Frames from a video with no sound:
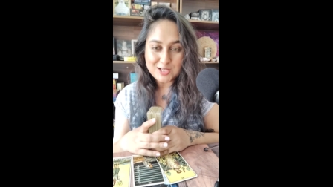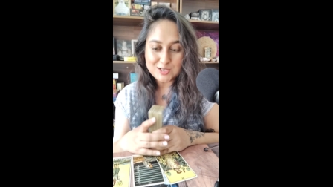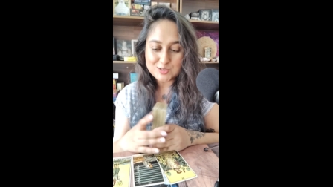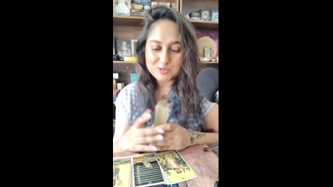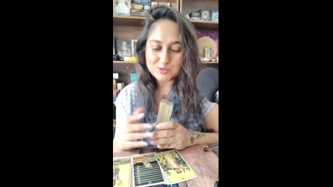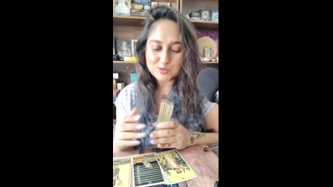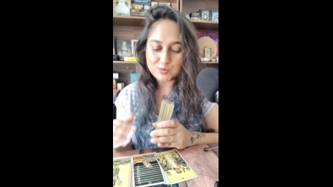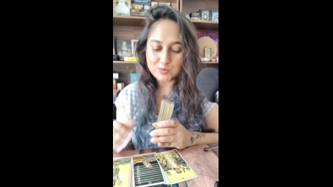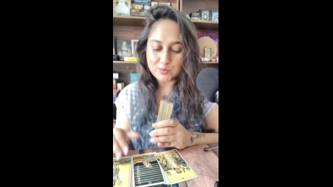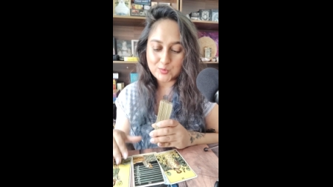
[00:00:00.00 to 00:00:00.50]

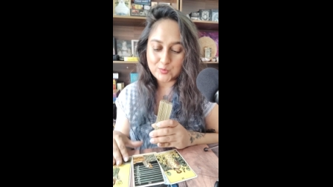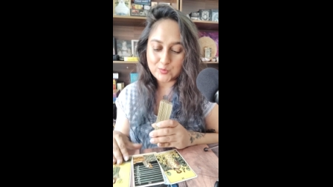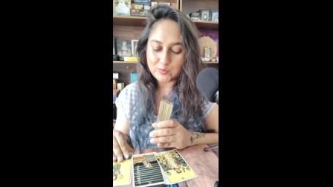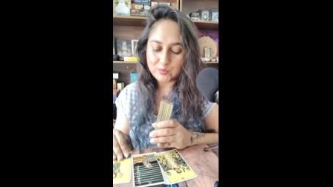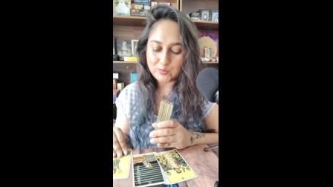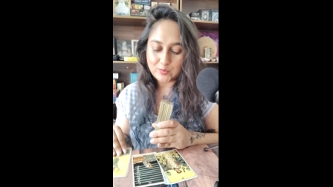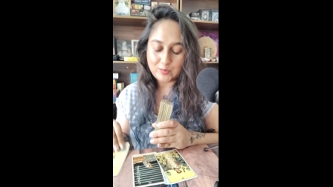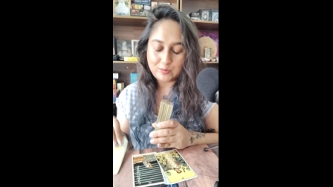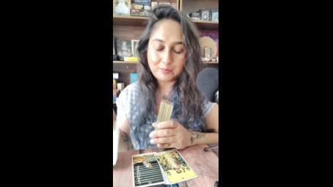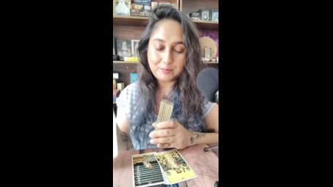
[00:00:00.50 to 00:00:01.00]
So,
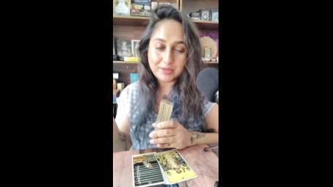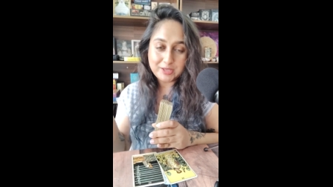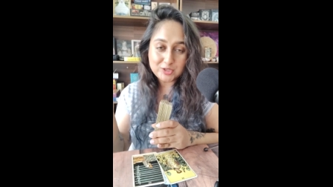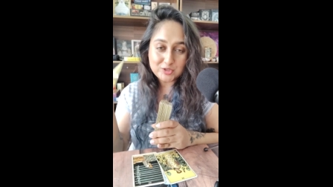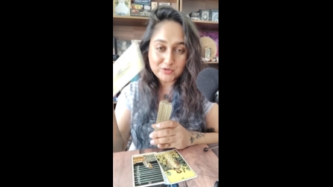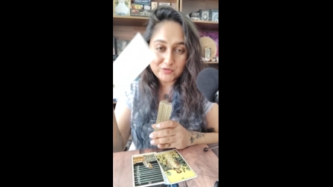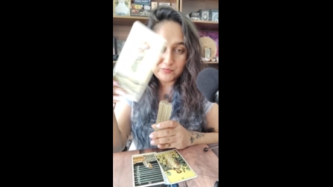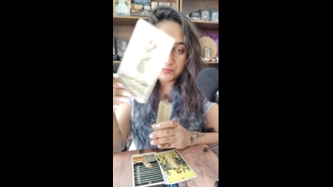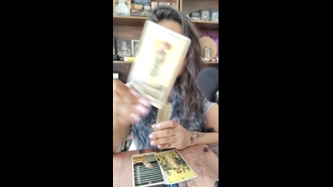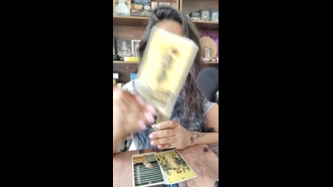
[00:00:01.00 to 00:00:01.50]

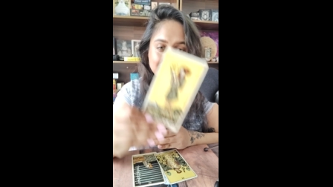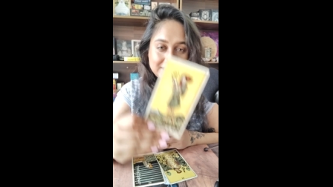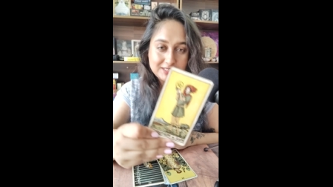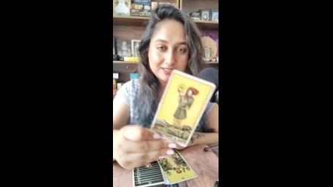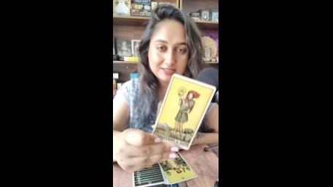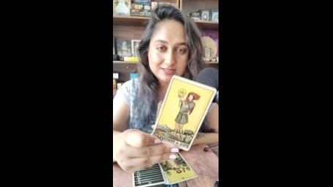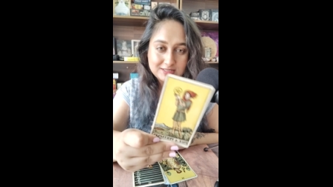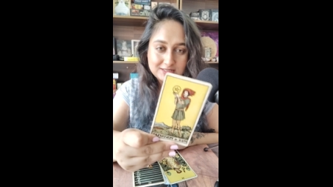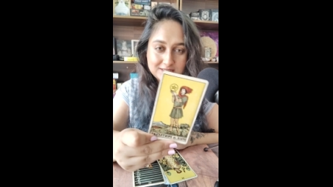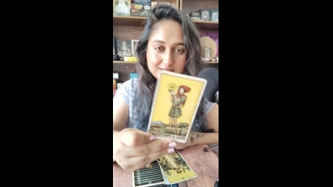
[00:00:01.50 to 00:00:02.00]
Page of
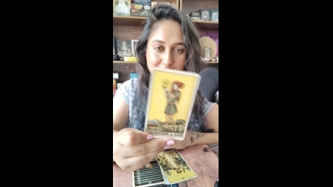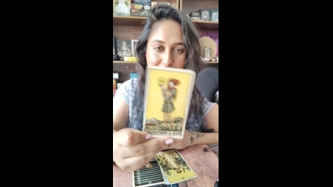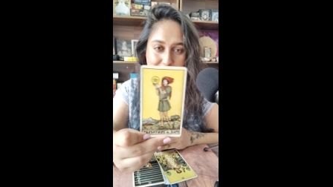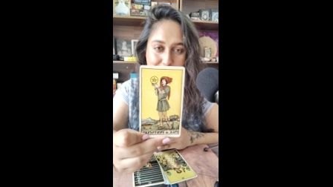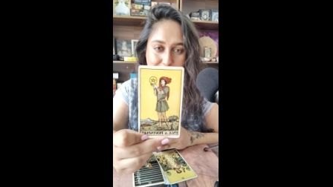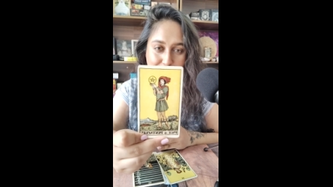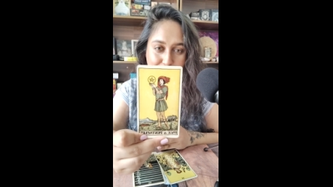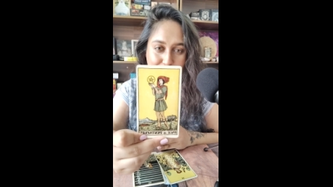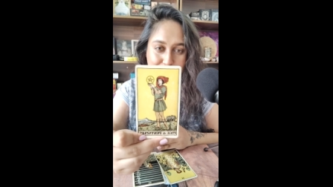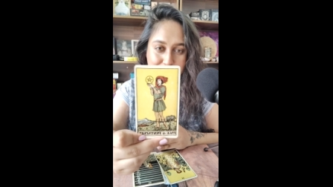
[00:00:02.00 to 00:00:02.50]

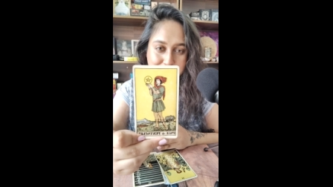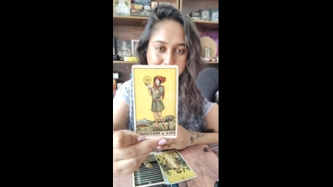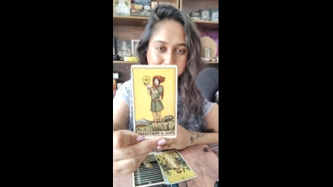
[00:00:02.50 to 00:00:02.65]
Pentacles.